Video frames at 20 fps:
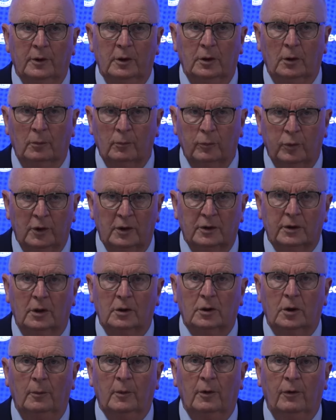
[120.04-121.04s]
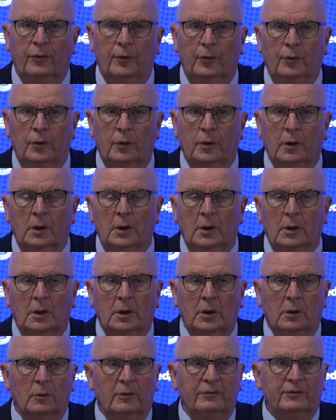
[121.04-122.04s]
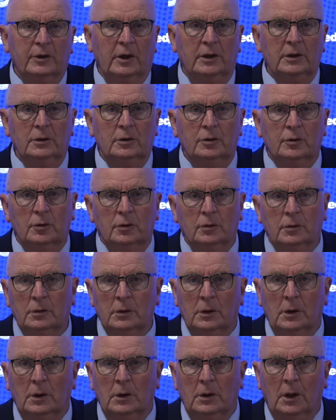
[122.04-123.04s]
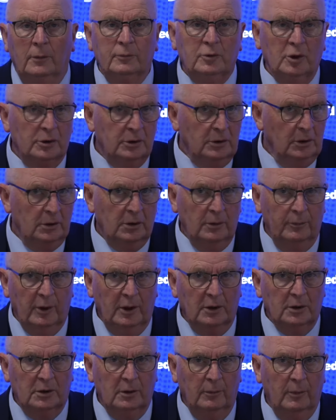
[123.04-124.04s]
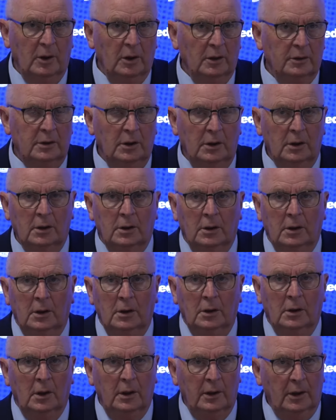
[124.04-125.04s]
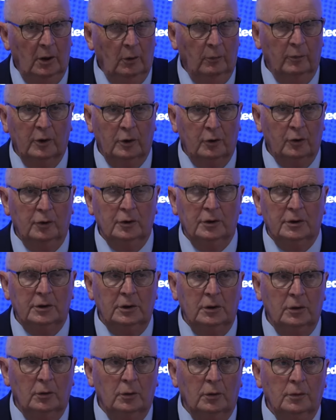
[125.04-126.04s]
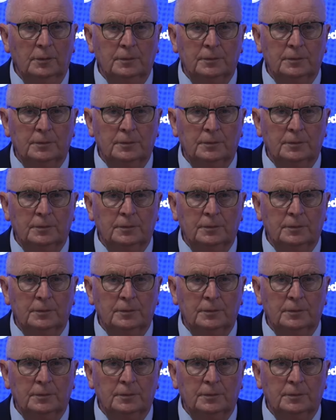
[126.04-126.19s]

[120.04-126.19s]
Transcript: of the young players that are coming through and that were signed. So I'm just here to bring stability and help recruit the CEO.